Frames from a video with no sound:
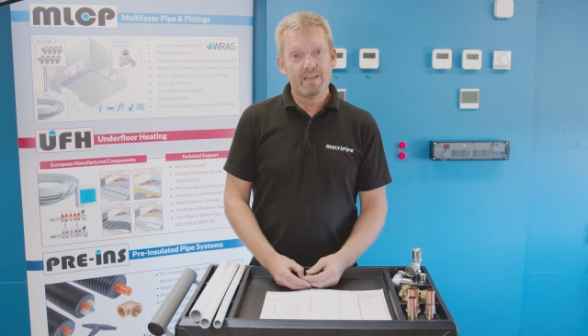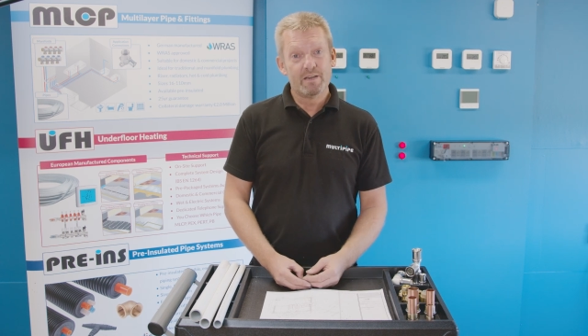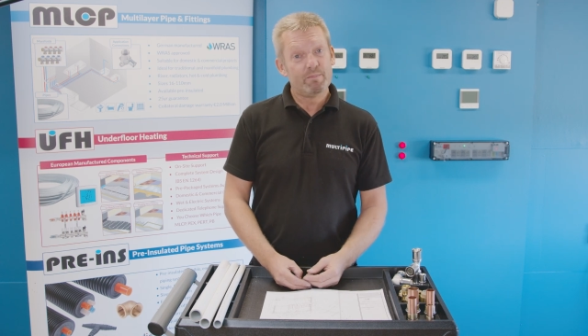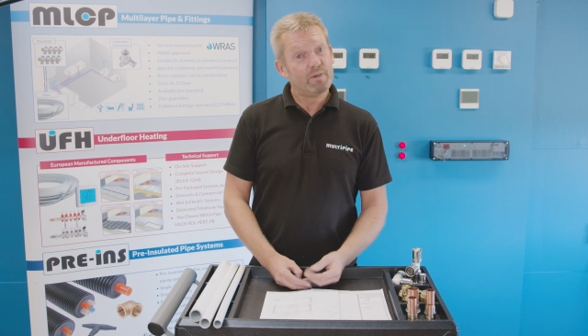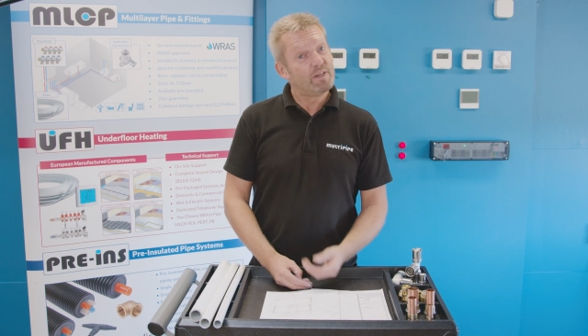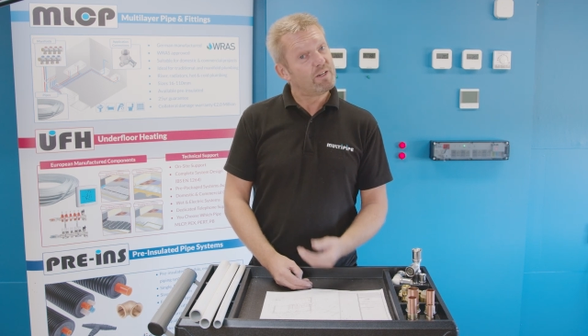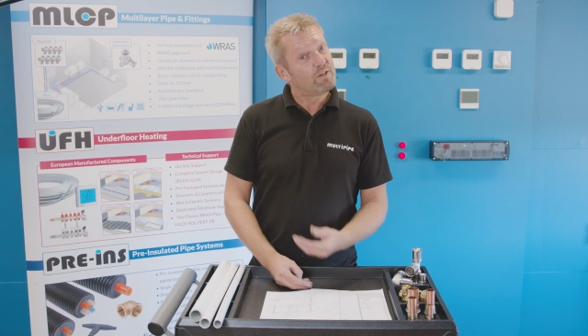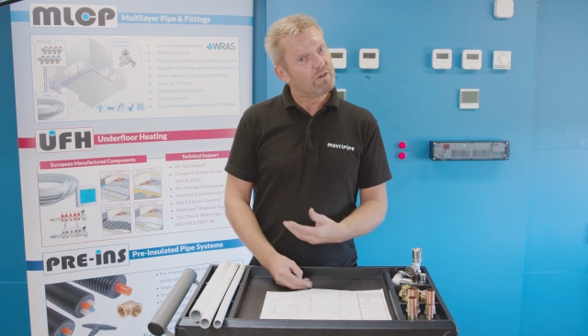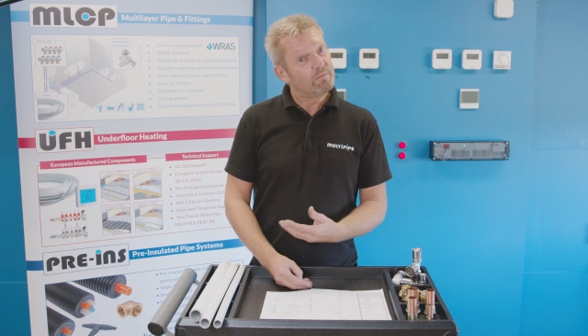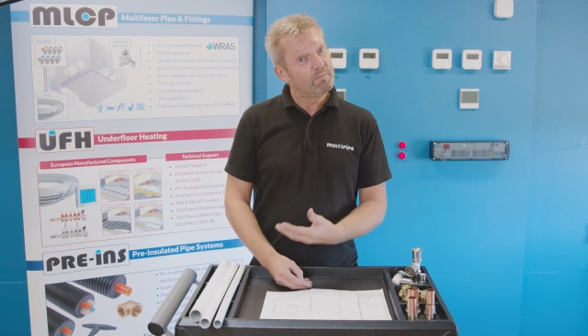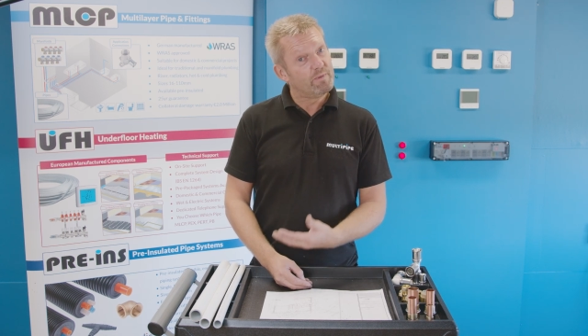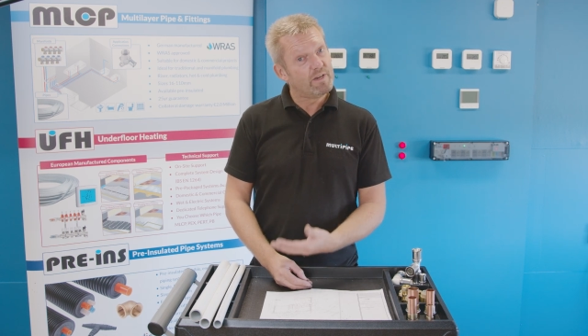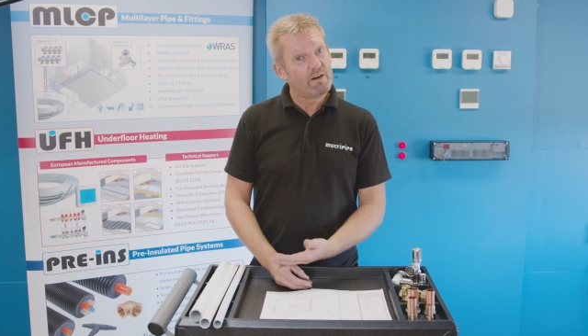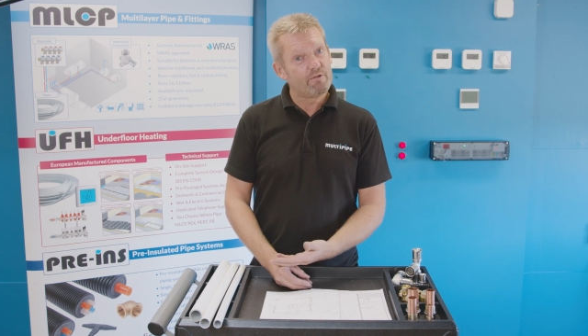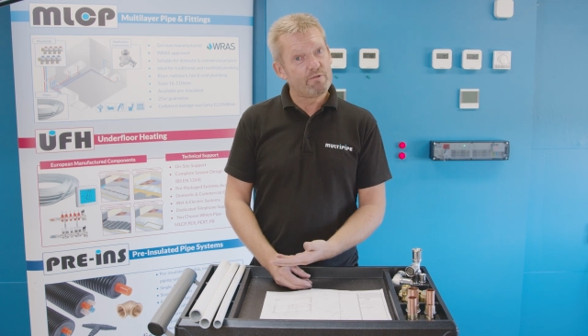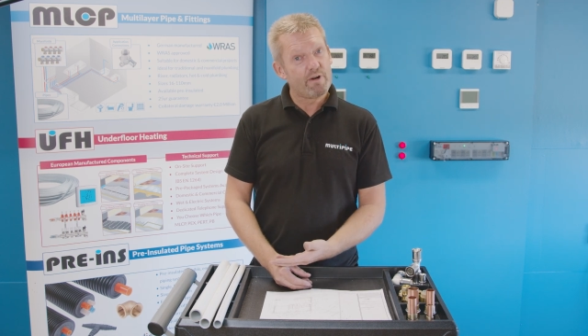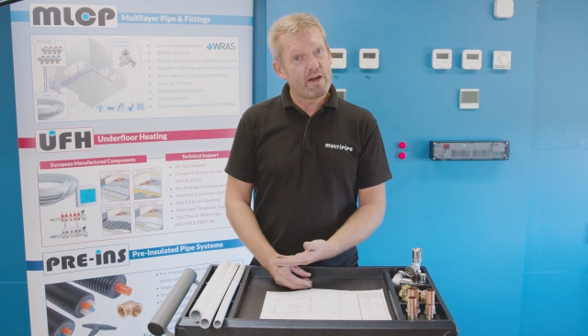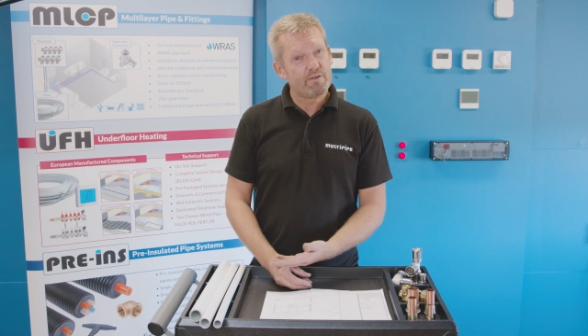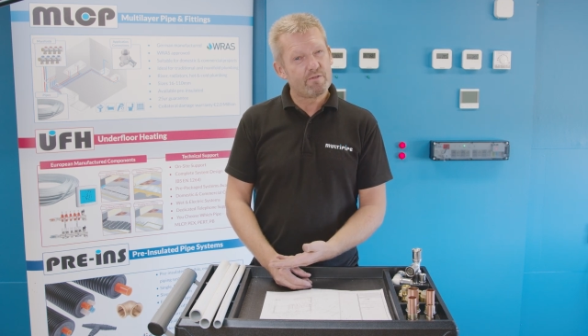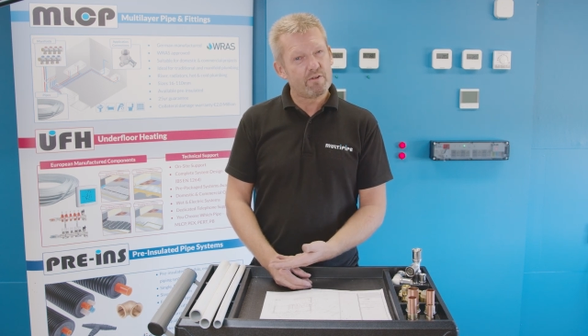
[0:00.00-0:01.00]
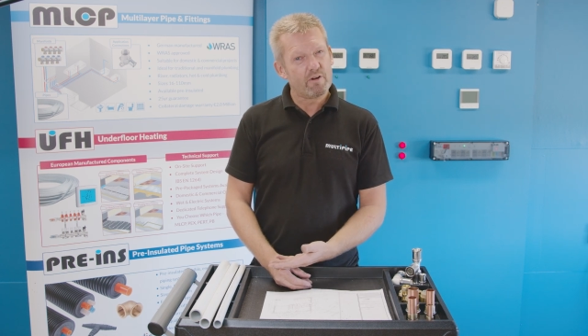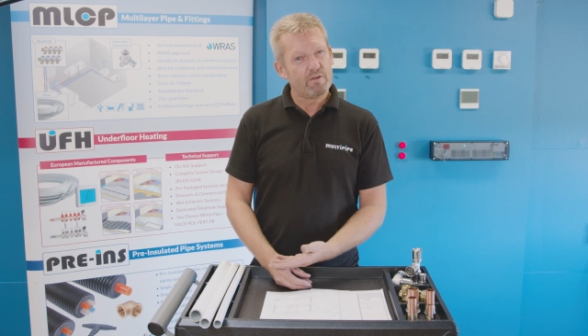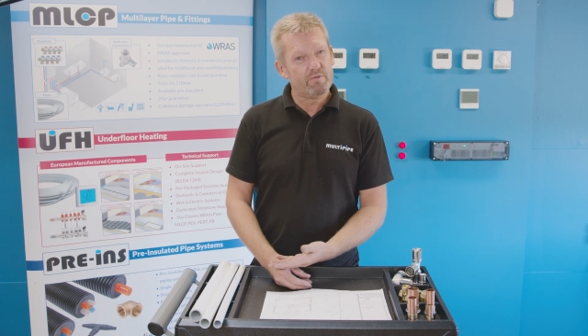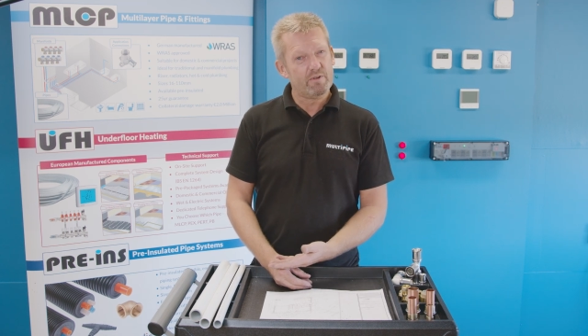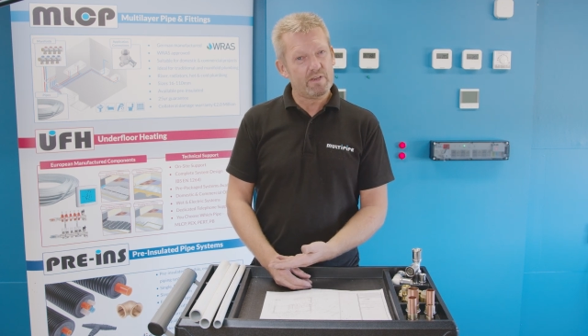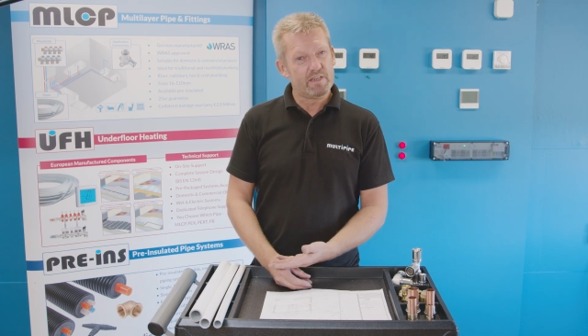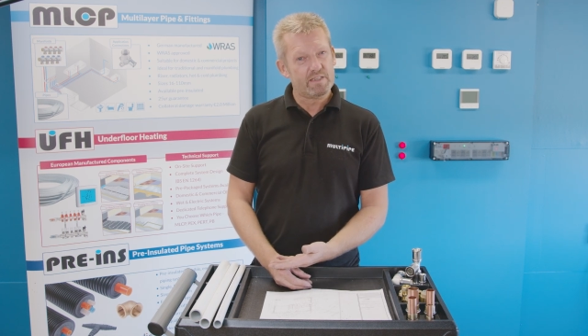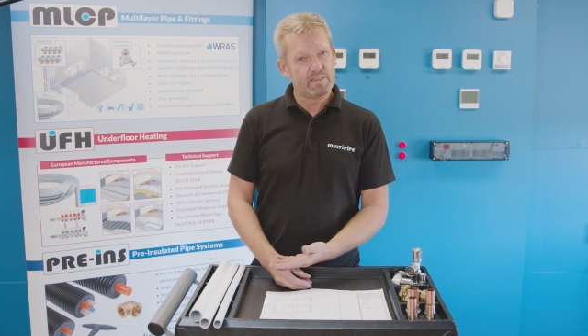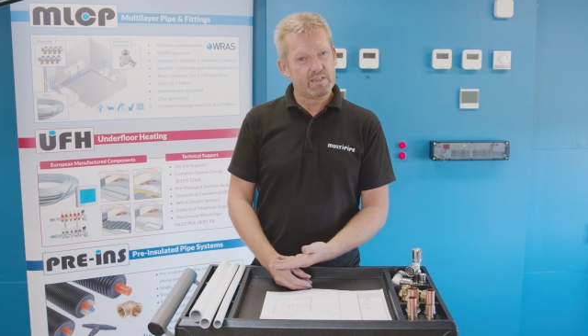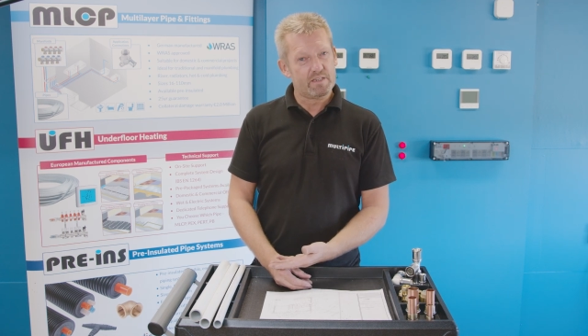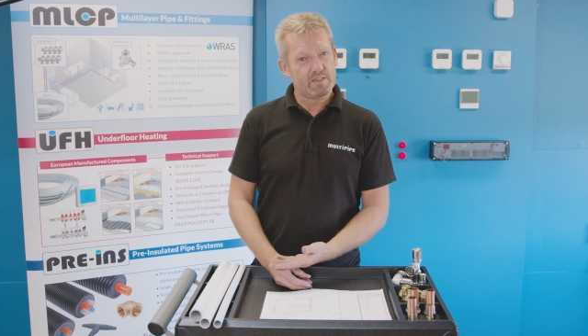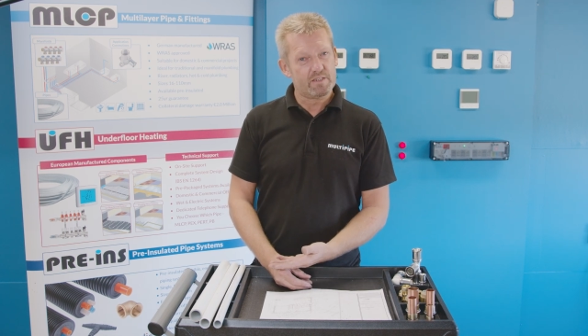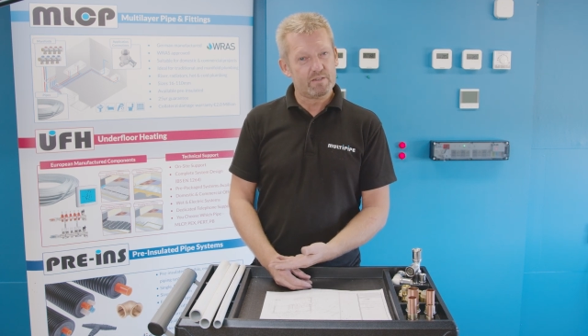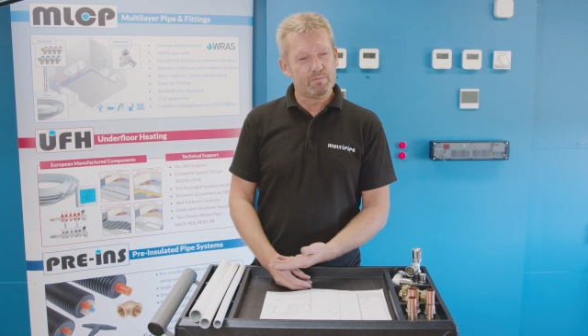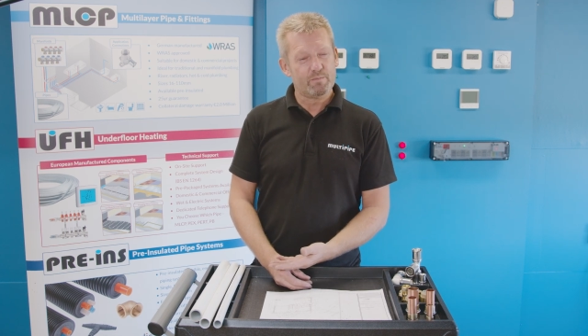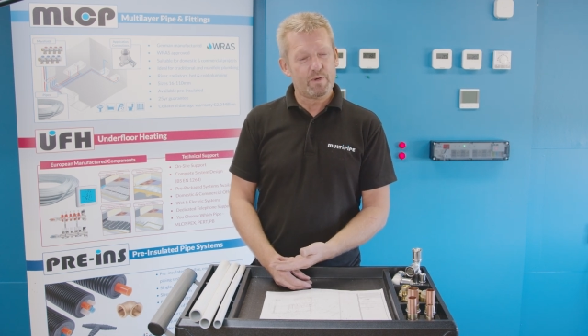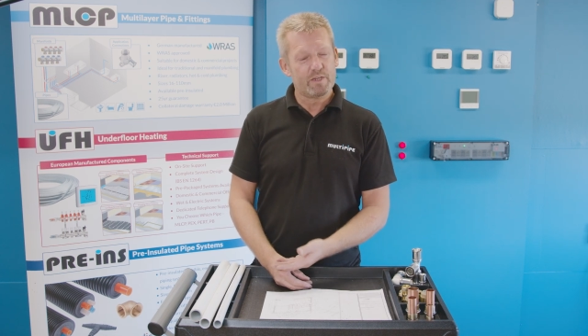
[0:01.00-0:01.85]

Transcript: but it could be a retrofit system